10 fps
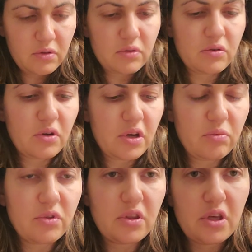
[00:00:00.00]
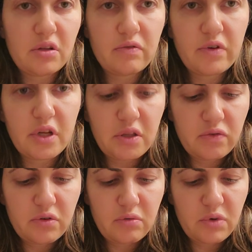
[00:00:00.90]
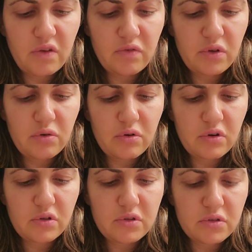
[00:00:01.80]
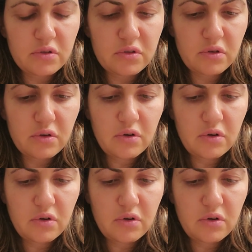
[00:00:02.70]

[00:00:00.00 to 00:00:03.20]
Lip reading: to cut it with a nail file if you don't have a cuticle scissor.